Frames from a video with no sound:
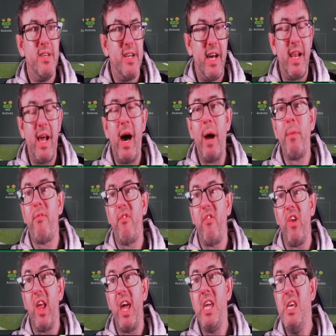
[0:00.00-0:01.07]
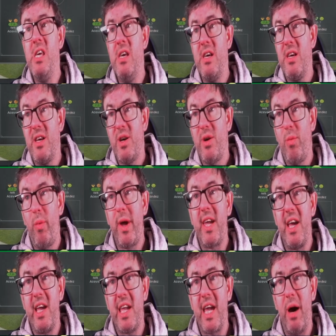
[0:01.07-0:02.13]
And hopefully we
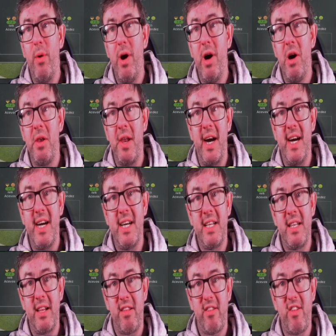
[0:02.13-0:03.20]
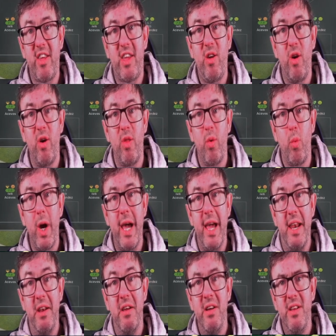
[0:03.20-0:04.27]
can go on and secure the
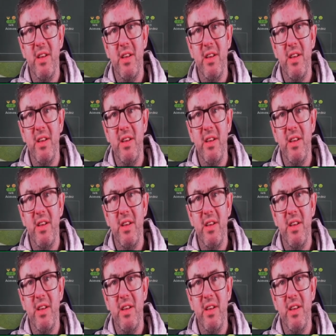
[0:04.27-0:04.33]
win.